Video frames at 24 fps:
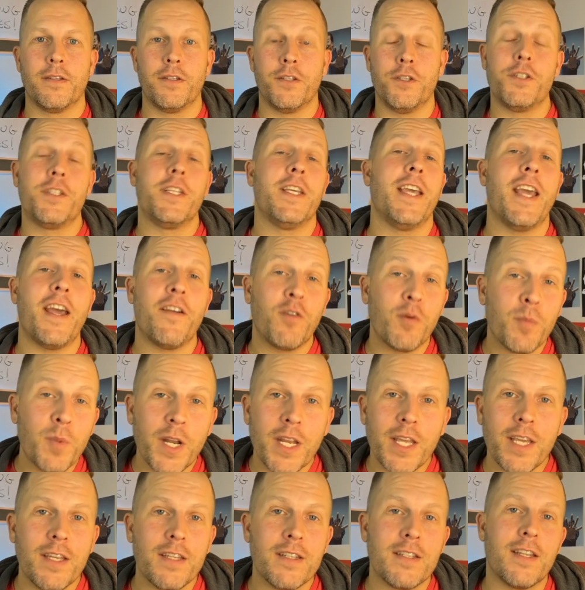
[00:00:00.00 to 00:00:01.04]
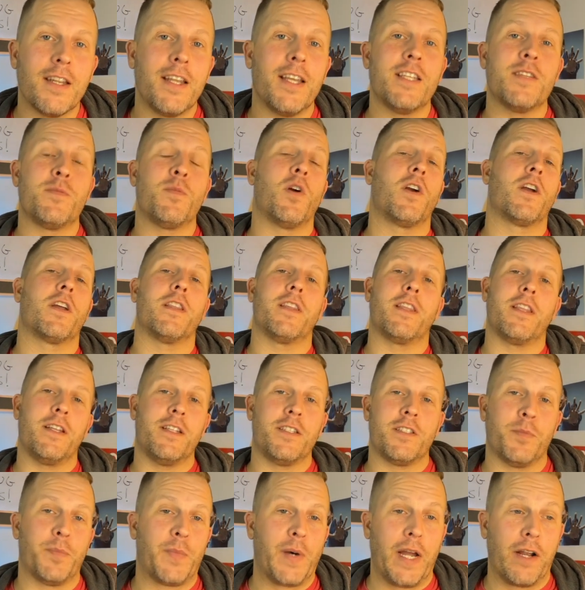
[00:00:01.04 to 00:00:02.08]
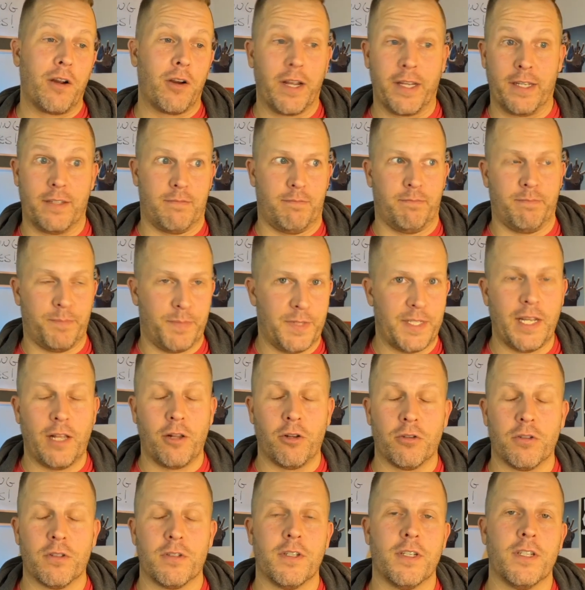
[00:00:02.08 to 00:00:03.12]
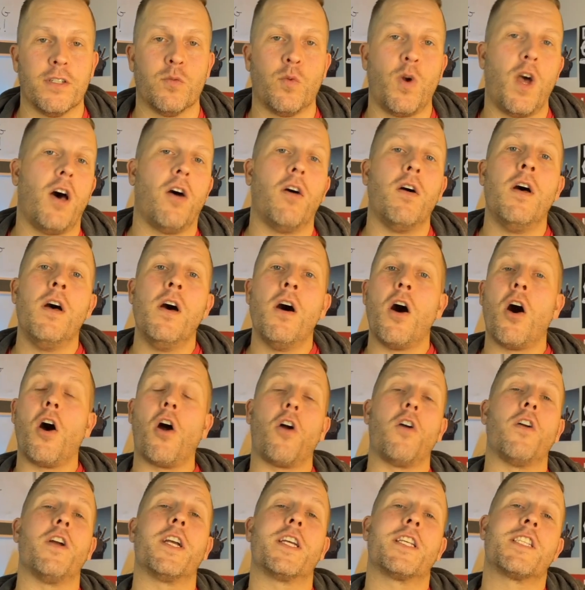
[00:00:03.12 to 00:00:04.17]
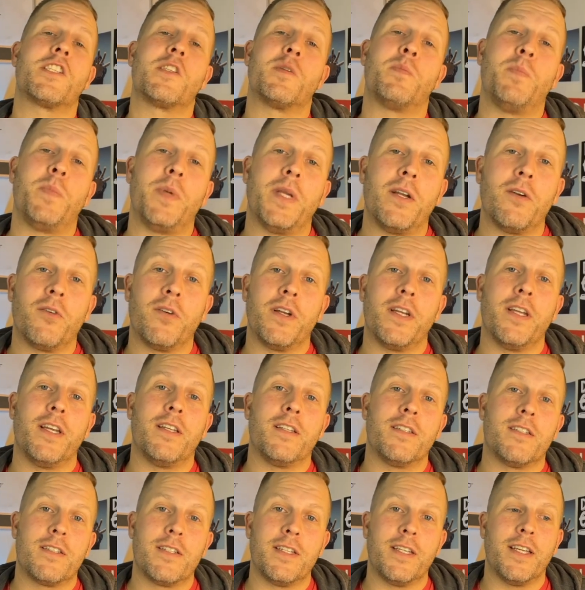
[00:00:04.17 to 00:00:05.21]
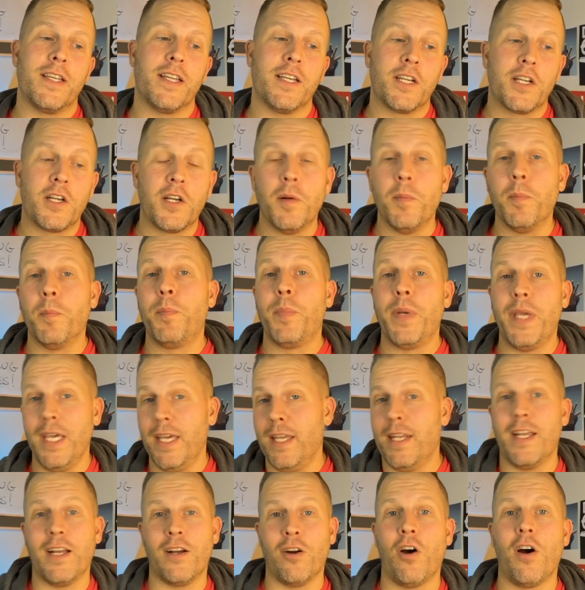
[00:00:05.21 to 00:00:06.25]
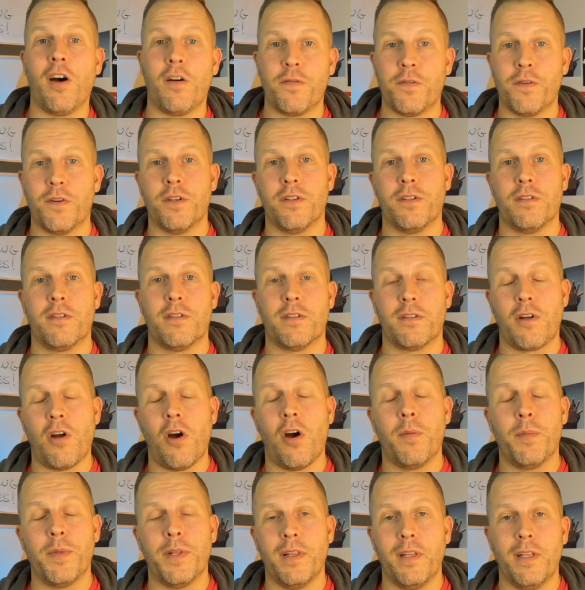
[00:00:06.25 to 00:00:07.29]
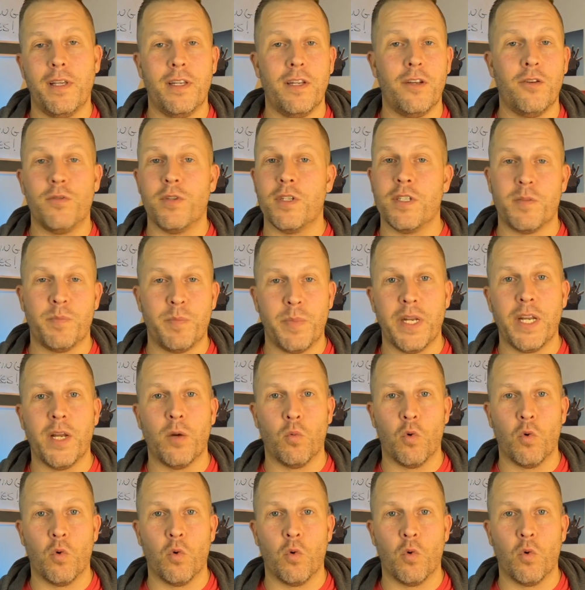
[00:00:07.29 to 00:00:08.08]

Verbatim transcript: You see, everybody in today's market that is a buyer, I guess sellers as well, are experiencing competing offers, commonly known as bidding